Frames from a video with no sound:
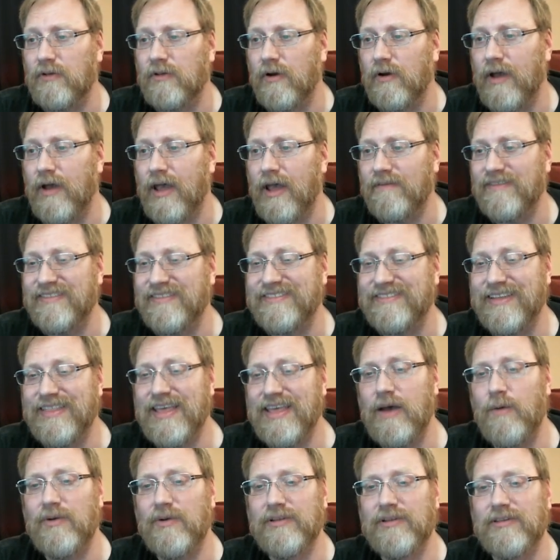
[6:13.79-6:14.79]
So having
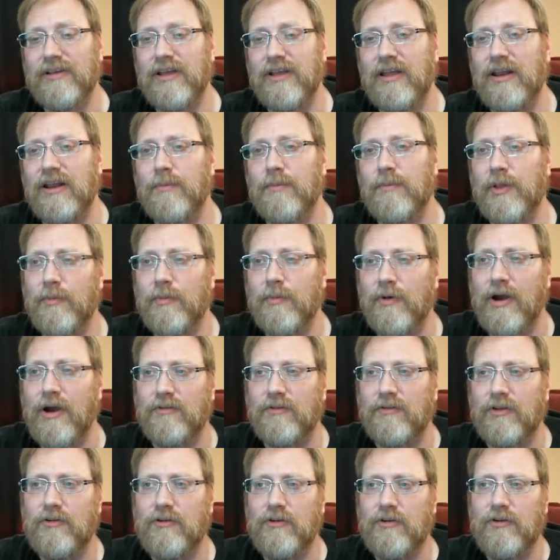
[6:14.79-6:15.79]
said that, once again, I'm Lynn
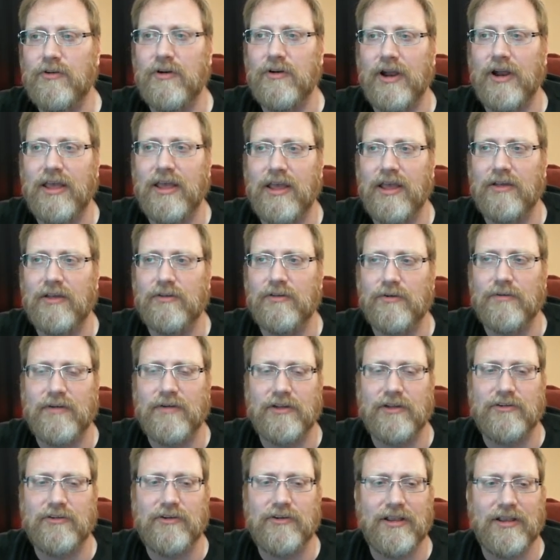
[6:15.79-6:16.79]
Crafton Jr., aka
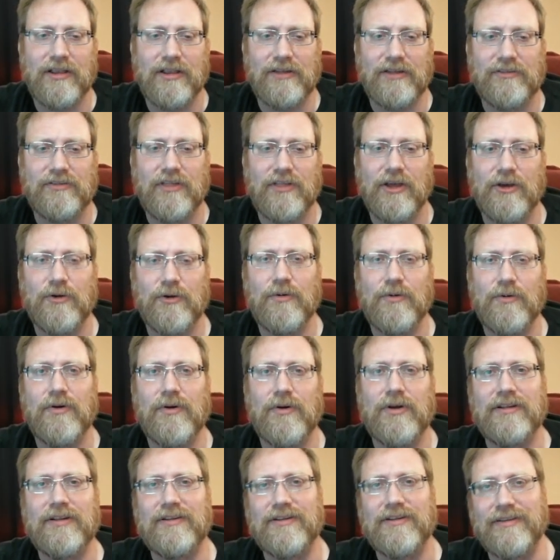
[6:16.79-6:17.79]
ZorValachan, less than
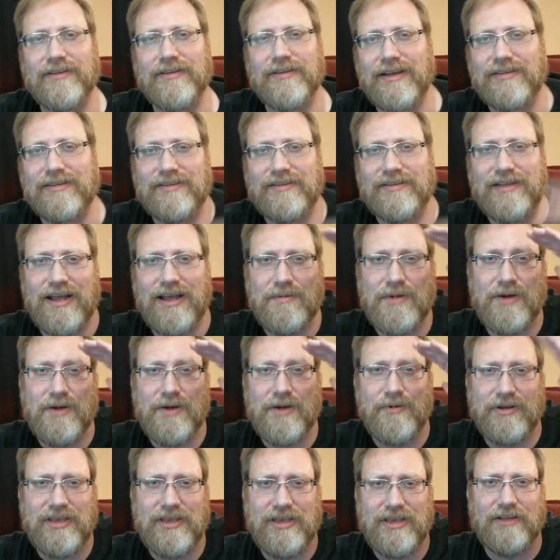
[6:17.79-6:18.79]
guru, and until next time,
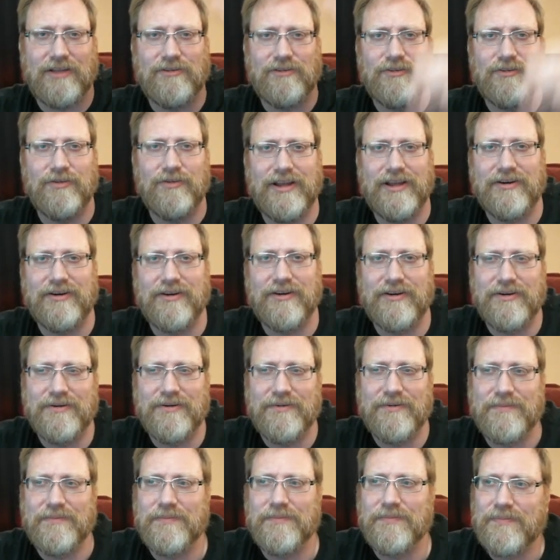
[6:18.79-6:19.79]
I will catch you later.
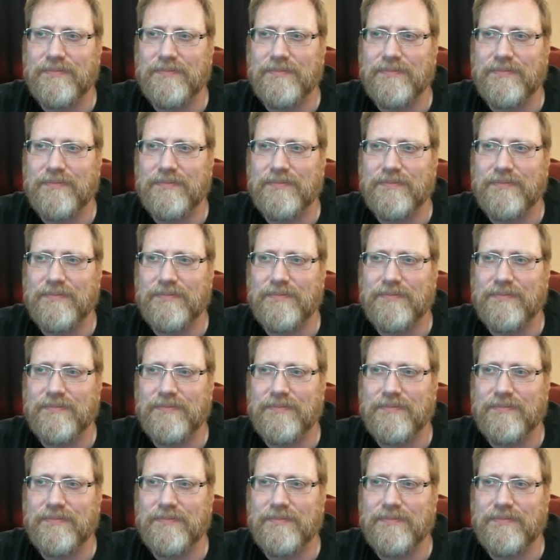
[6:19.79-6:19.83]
